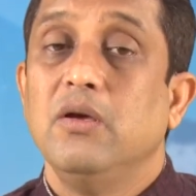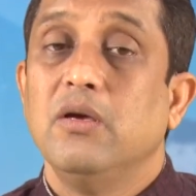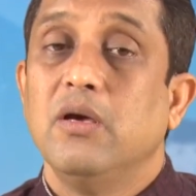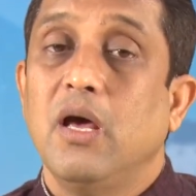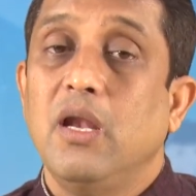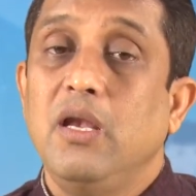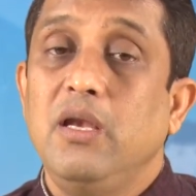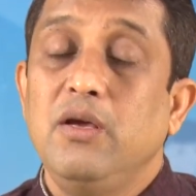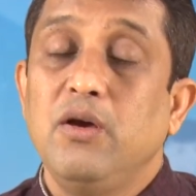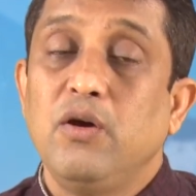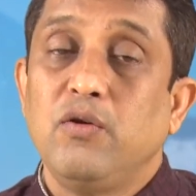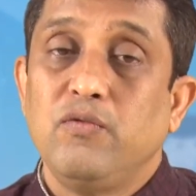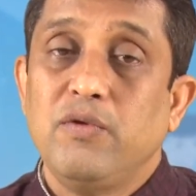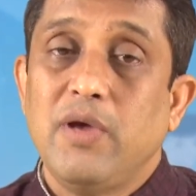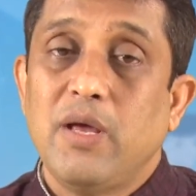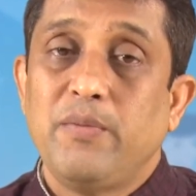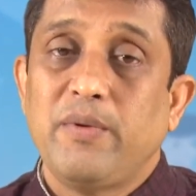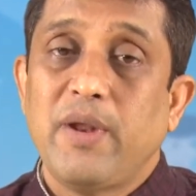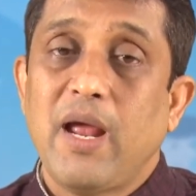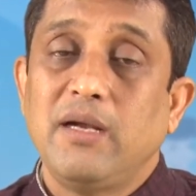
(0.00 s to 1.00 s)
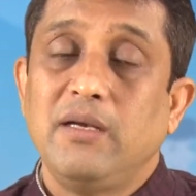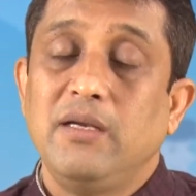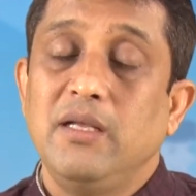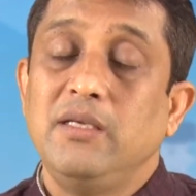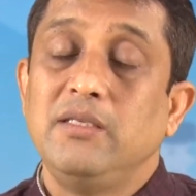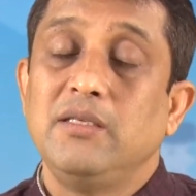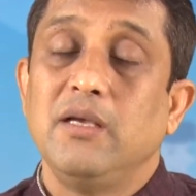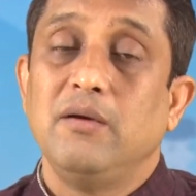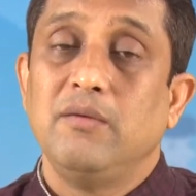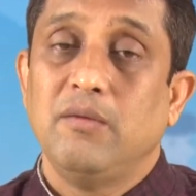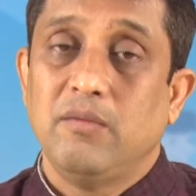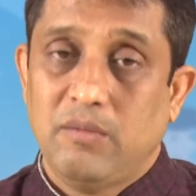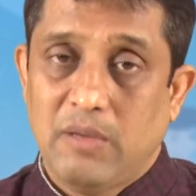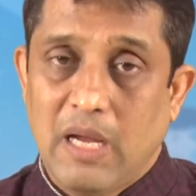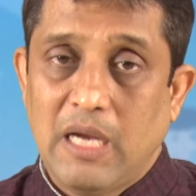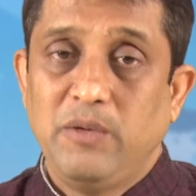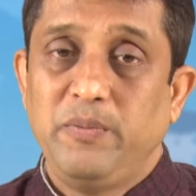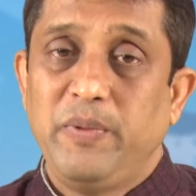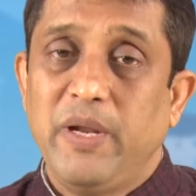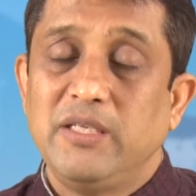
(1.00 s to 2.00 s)
Earlier we are practicing,
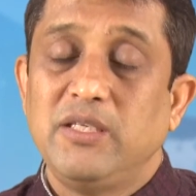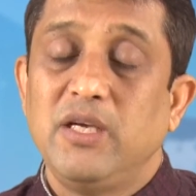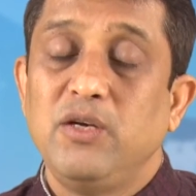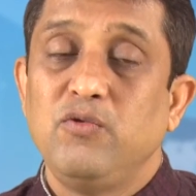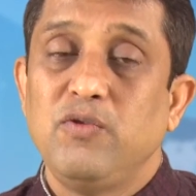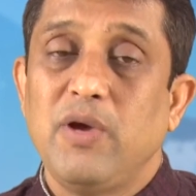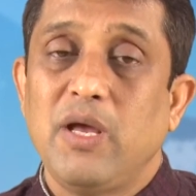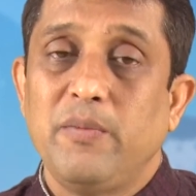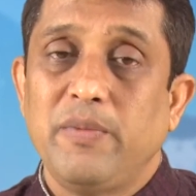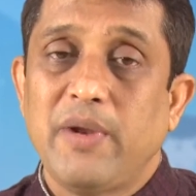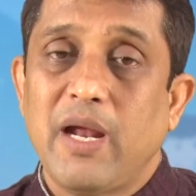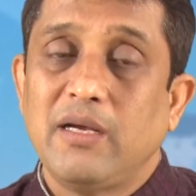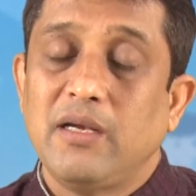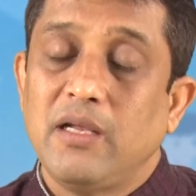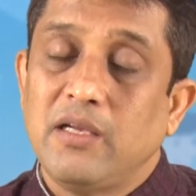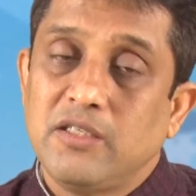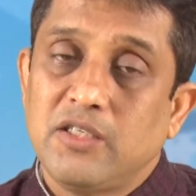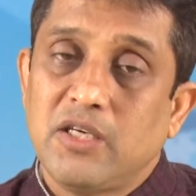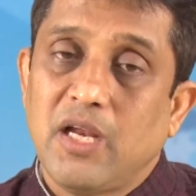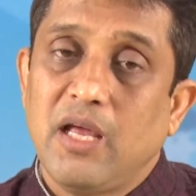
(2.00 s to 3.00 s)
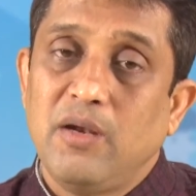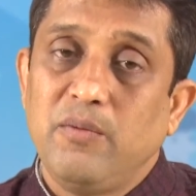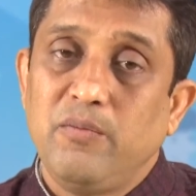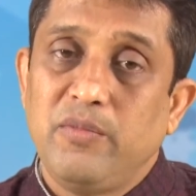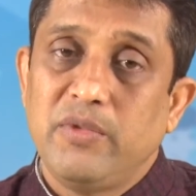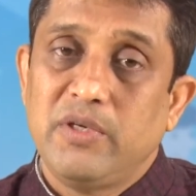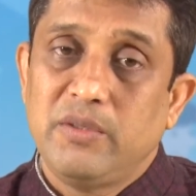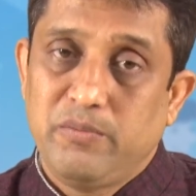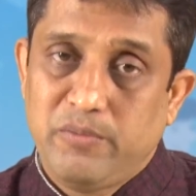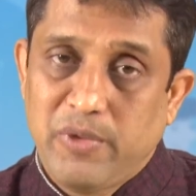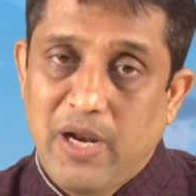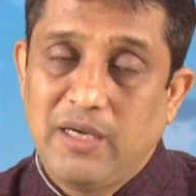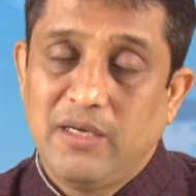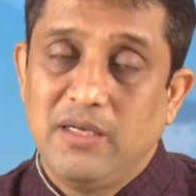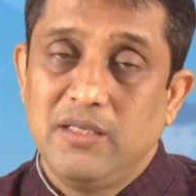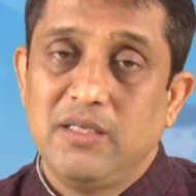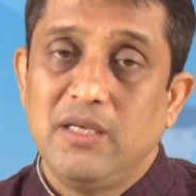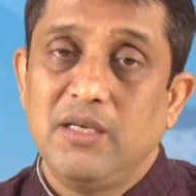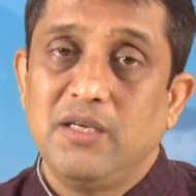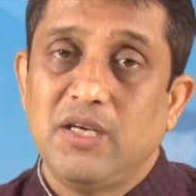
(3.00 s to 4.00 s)
at present we are
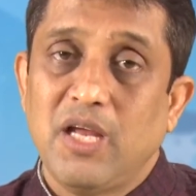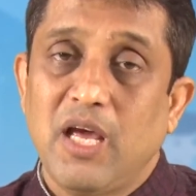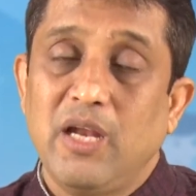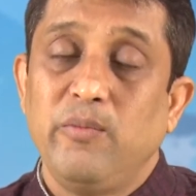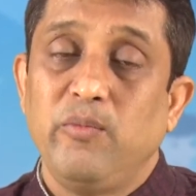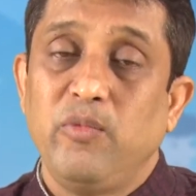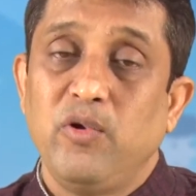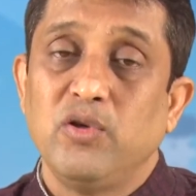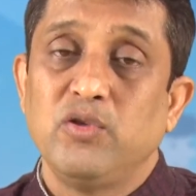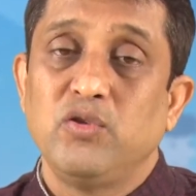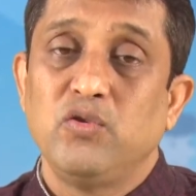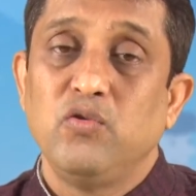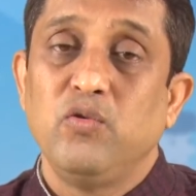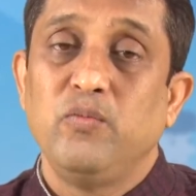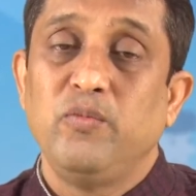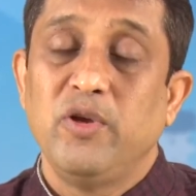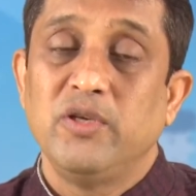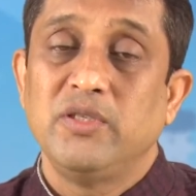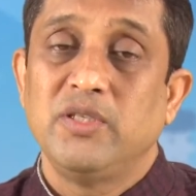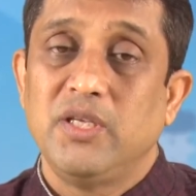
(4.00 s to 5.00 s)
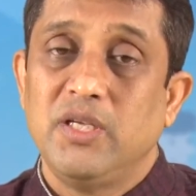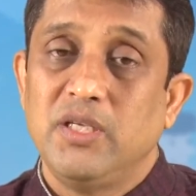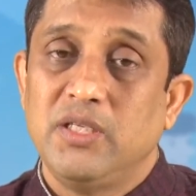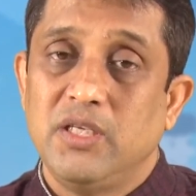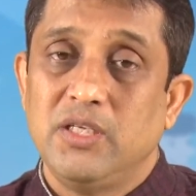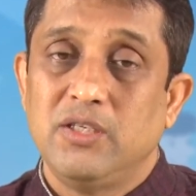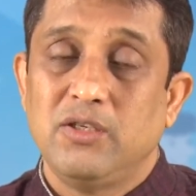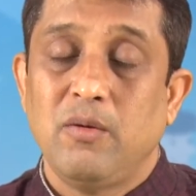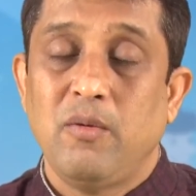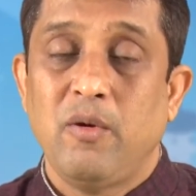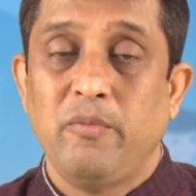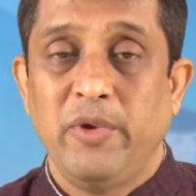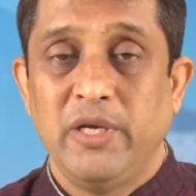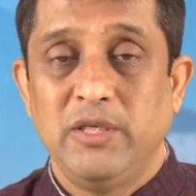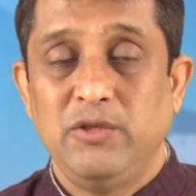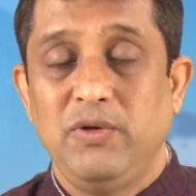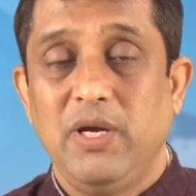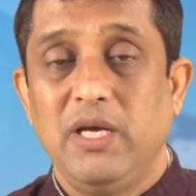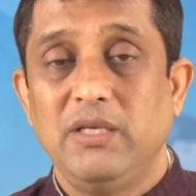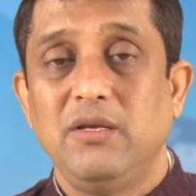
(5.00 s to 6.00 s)
practicing 10 plus 2 plus 3 system of
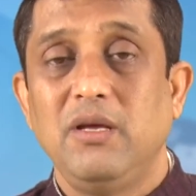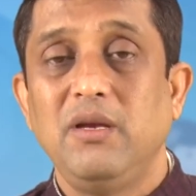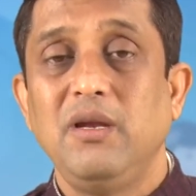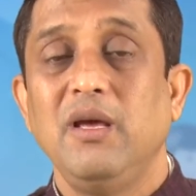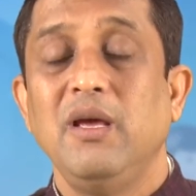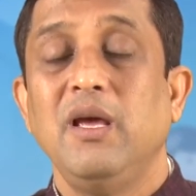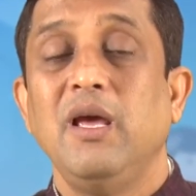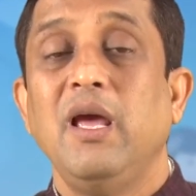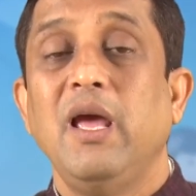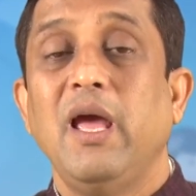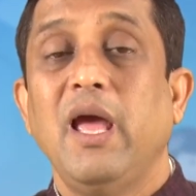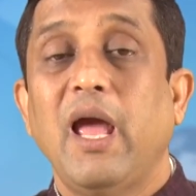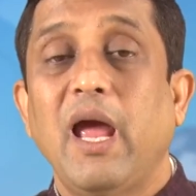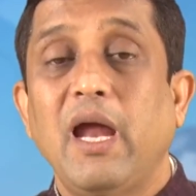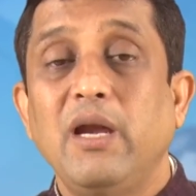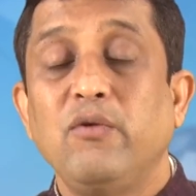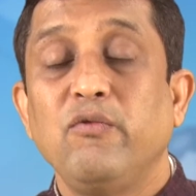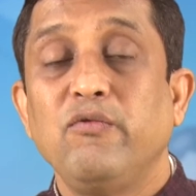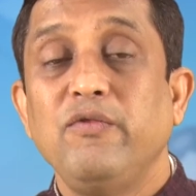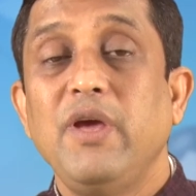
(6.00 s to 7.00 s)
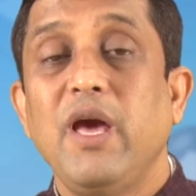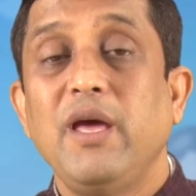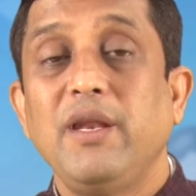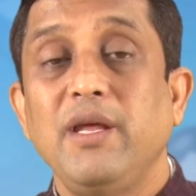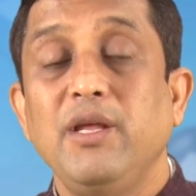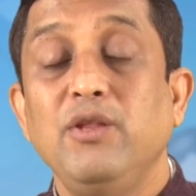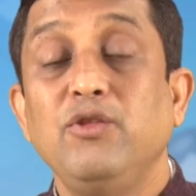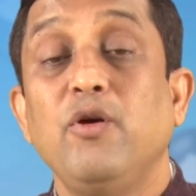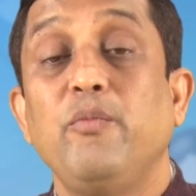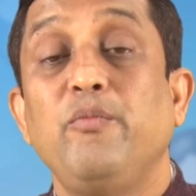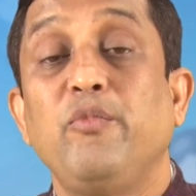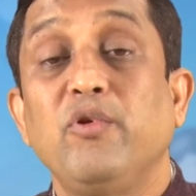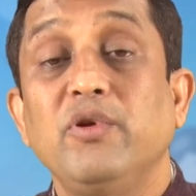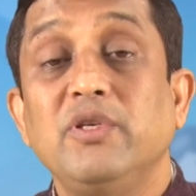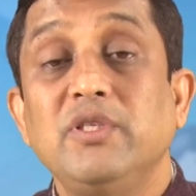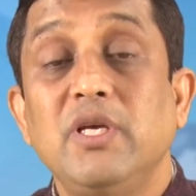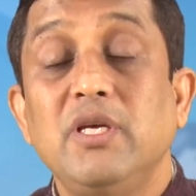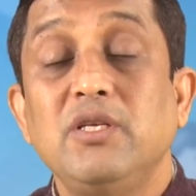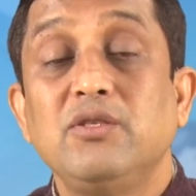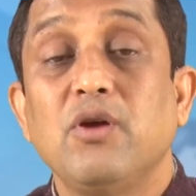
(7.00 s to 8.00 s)
education, and we are in the
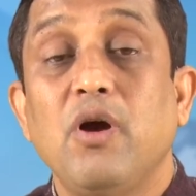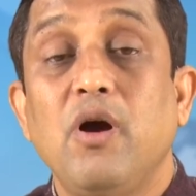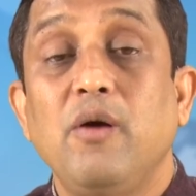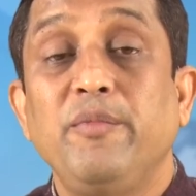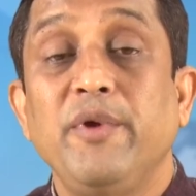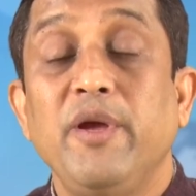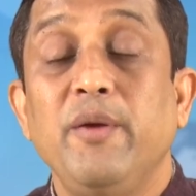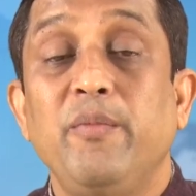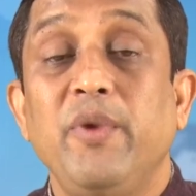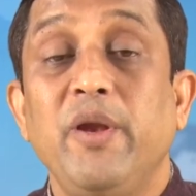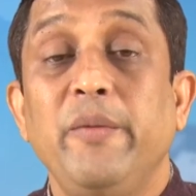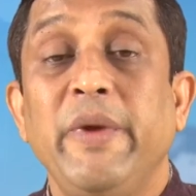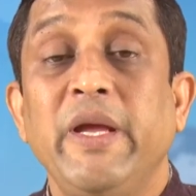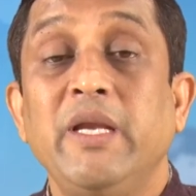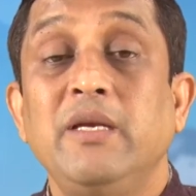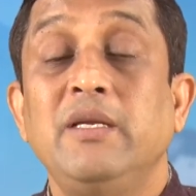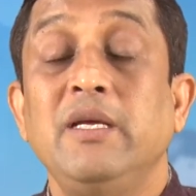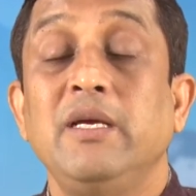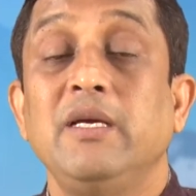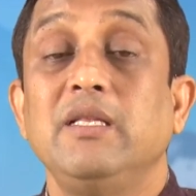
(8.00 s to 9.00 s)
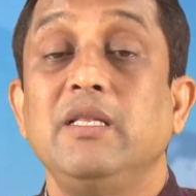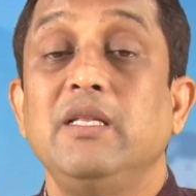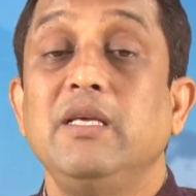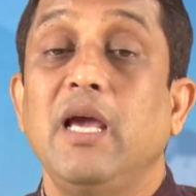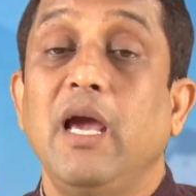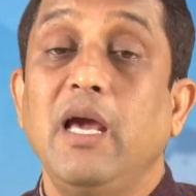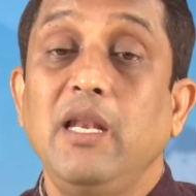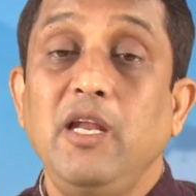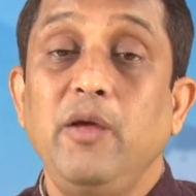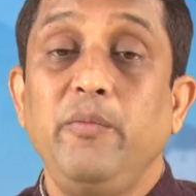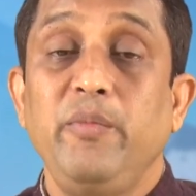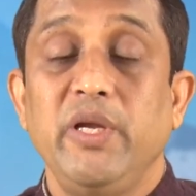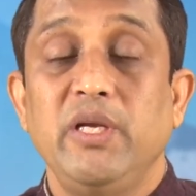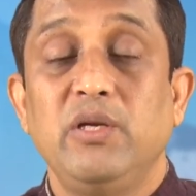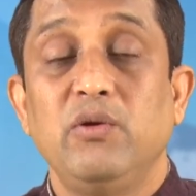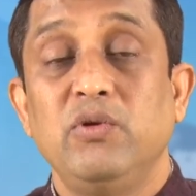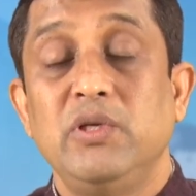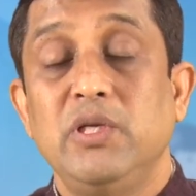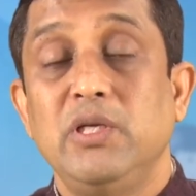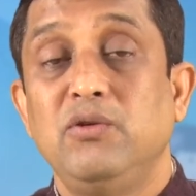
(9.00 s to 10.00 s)
process of implementing the NEP
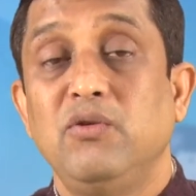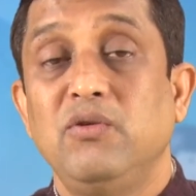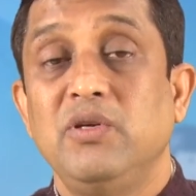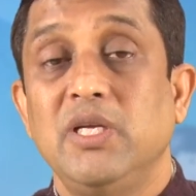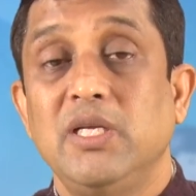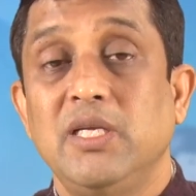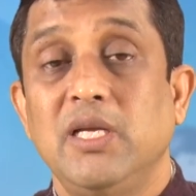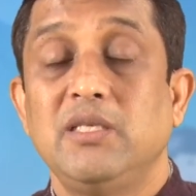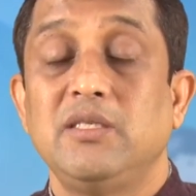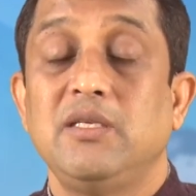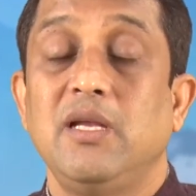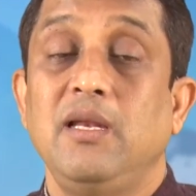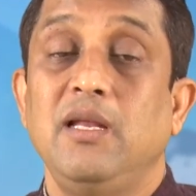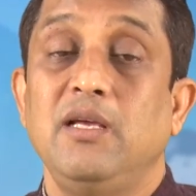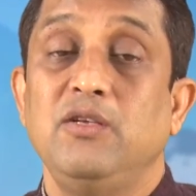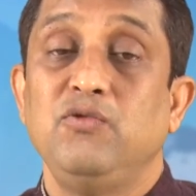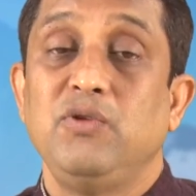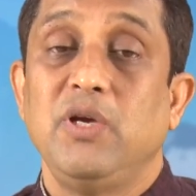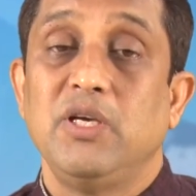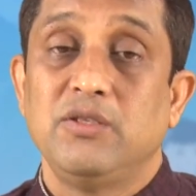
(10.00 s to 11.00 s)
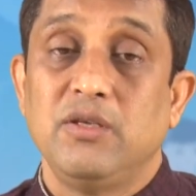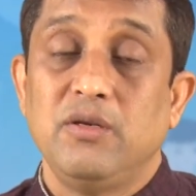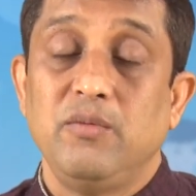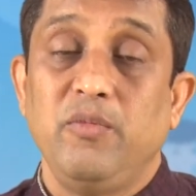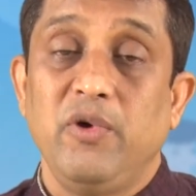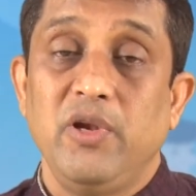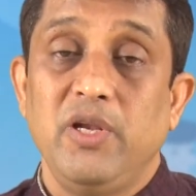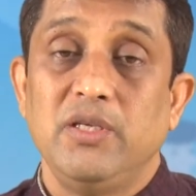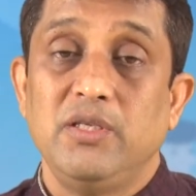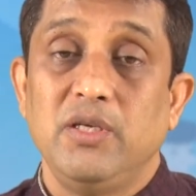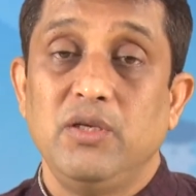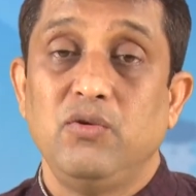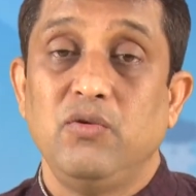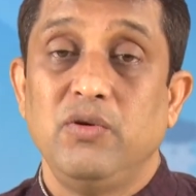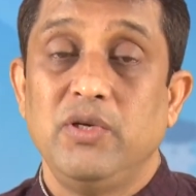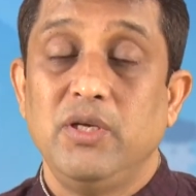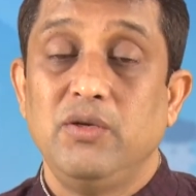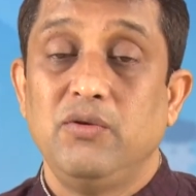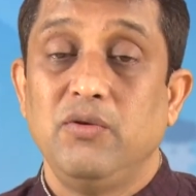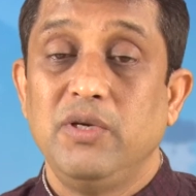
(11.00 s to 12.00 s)
2020, National Education Policy
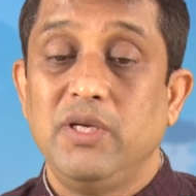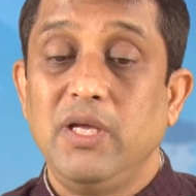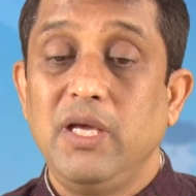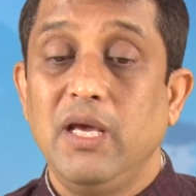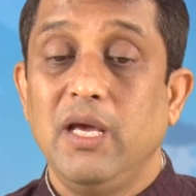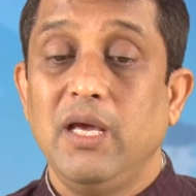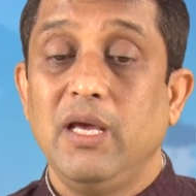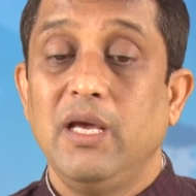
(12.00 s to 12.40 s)
2020.